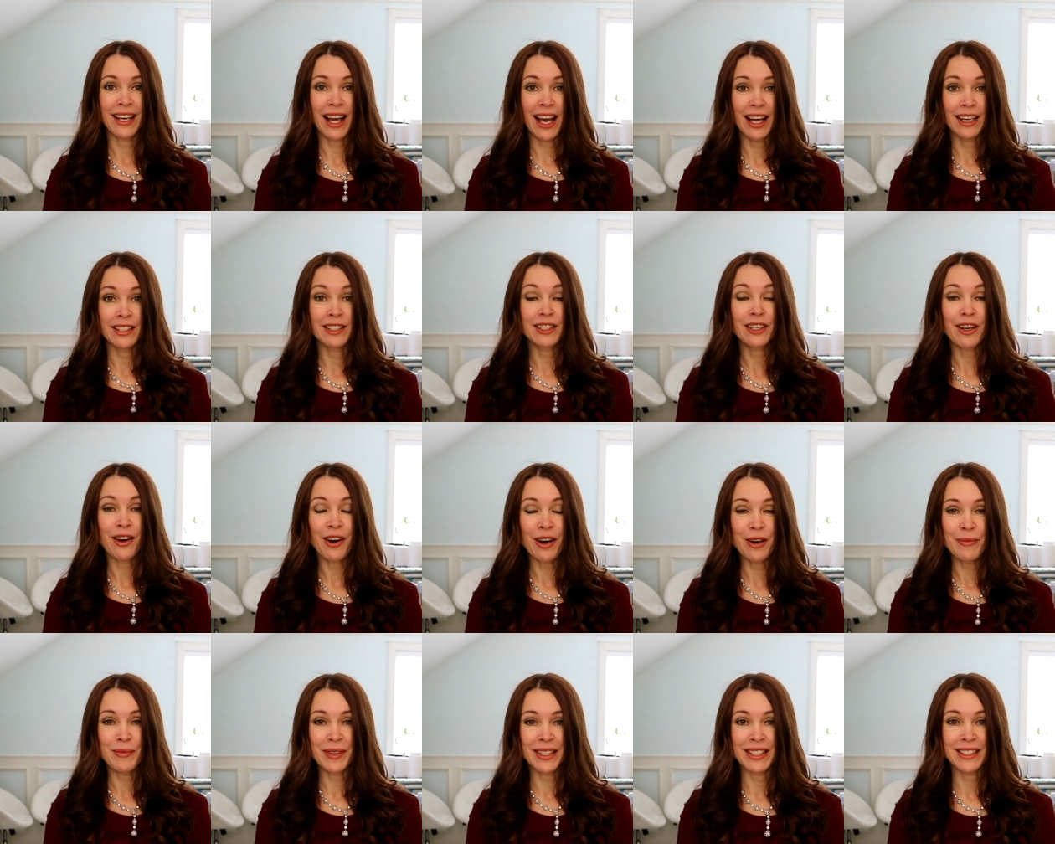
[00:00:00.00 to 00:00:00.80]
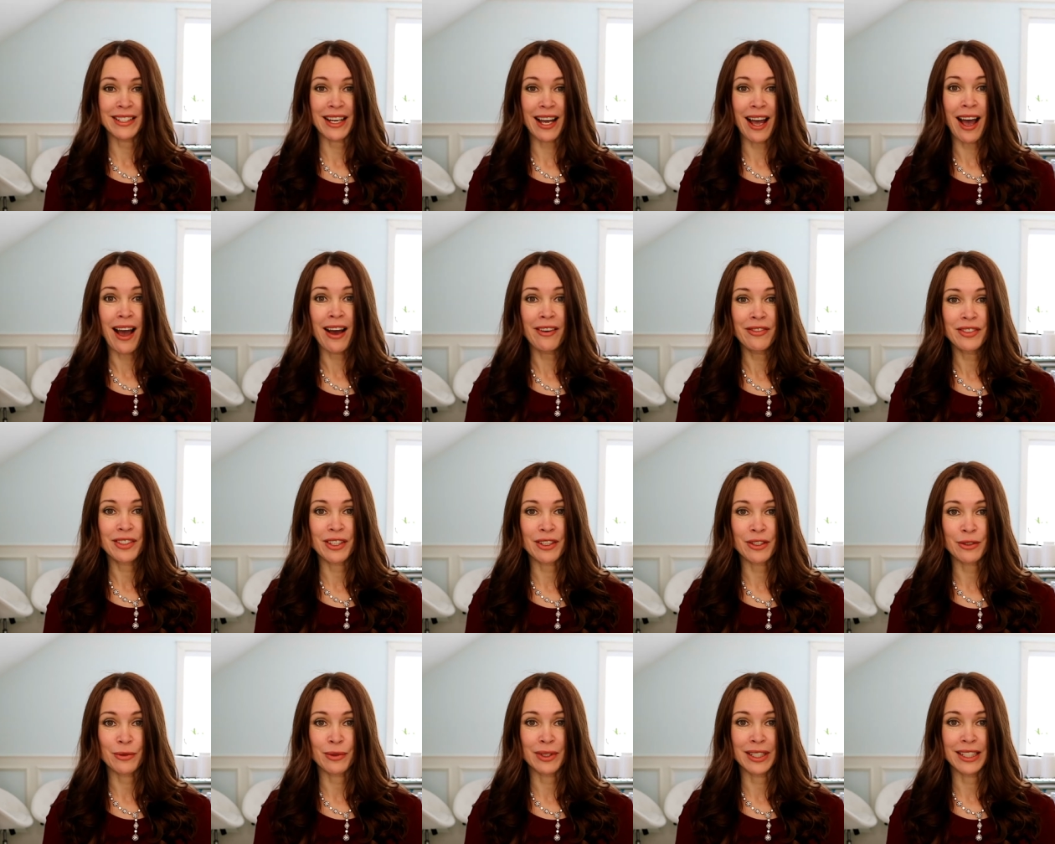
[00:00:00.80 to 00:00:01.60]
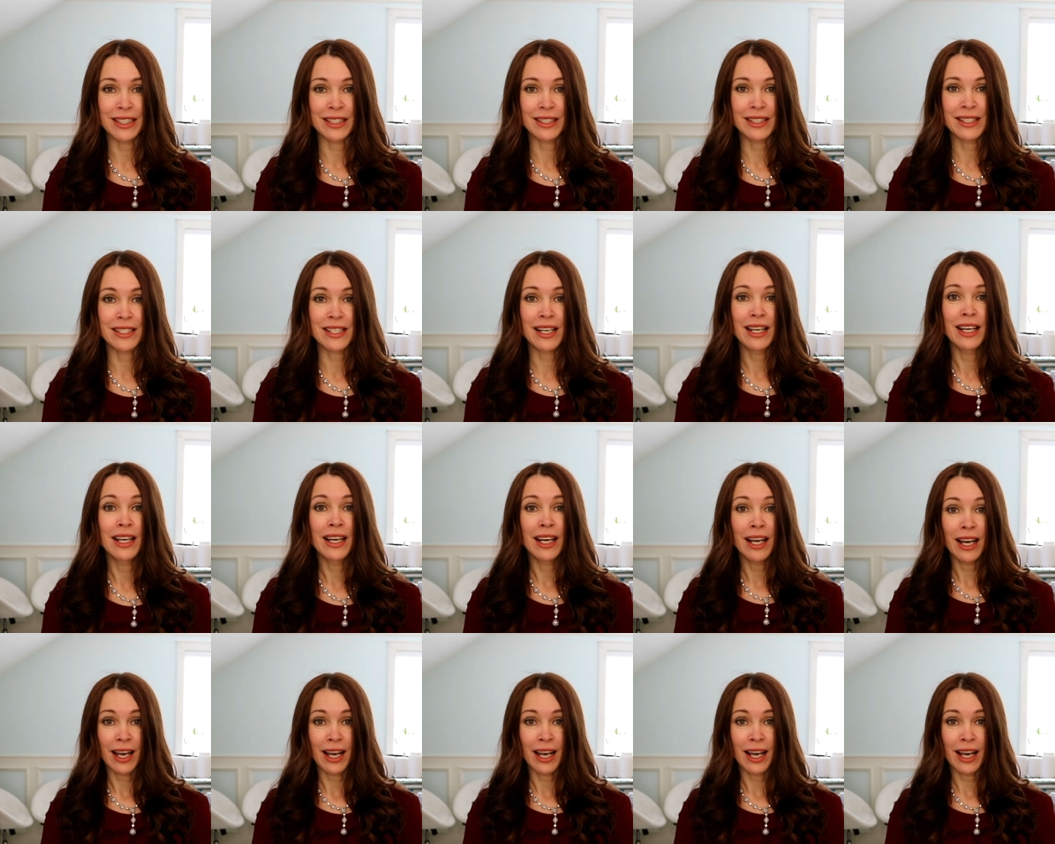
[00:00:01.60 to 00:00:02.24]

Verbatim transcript: and comment afterwards